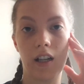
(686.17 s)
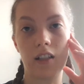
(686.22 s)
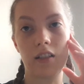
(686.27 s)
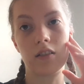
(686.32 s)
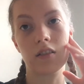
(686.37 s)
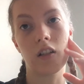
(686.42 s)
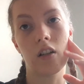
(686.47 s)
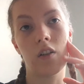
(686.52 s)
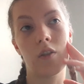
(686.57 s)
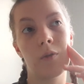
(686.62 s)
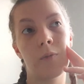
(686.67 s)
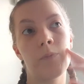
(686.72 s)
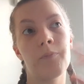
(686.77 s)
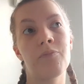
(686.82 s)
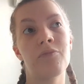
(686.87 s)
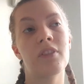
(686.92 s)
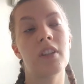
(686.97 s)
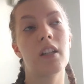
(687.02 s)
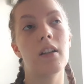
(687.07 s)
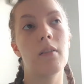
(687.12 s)
So
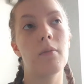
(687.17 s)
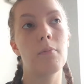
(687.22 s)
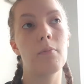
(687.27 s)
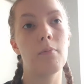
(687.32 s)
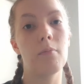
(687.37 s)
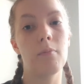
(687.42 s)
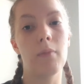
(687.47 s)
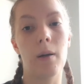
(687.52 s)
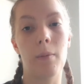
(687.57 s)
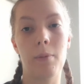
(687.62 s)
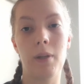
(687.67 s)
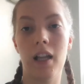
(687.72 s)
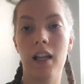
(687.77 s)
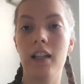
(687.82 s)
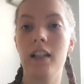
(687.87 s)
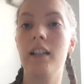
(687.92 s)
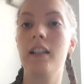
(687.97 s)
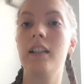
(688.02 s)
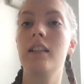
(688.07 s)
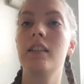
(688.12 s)
my plan
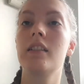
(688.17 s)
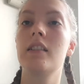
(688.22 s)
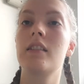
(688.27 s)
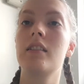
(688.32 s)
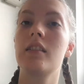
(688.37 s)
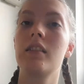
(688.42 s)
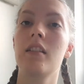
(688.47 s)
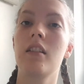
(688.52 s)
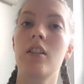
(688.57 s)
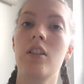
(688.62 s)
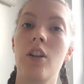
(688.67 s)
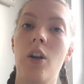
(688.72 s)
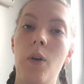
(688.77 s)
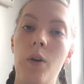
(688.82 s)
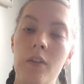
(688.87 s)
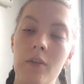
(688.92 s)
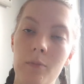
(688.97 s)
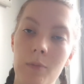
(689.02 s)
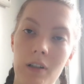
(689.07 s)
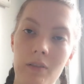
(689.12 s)
is go
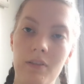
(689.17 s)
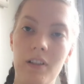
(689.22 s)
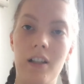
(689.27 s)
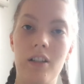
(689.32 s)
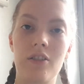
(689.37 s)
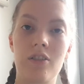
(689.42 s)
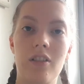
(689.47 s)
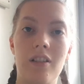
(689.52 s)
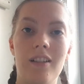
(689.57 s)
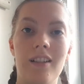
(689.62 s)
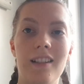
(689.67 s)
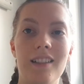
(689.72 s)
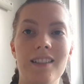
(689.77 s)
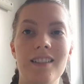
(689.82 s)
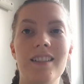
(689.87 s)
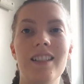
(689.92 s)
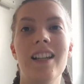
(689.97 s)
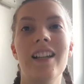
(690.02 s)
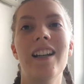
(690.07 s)
over my flashcards.